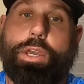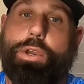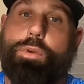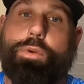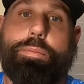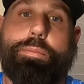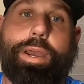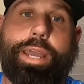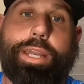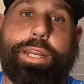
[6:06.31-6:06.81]

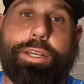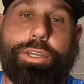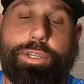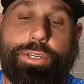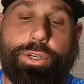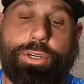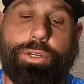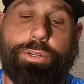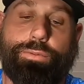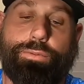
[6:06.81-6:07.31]
We made a
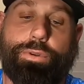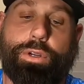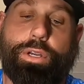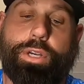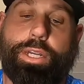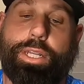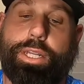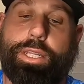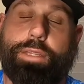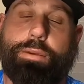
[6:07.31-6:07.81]
good
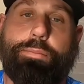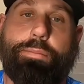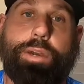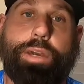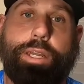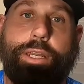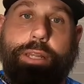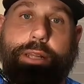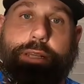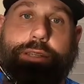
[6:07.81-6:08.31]
run at the
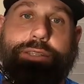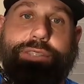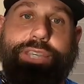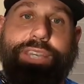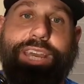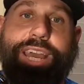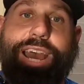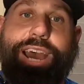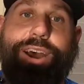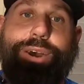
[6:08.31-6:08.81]
money. Let's
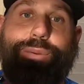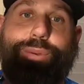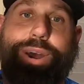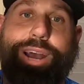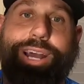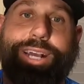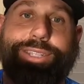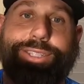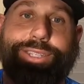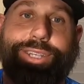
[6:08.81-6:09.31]
see how it
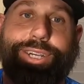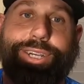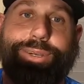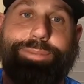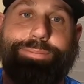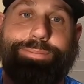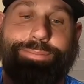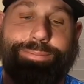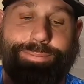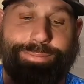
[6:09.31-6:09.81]
winds up.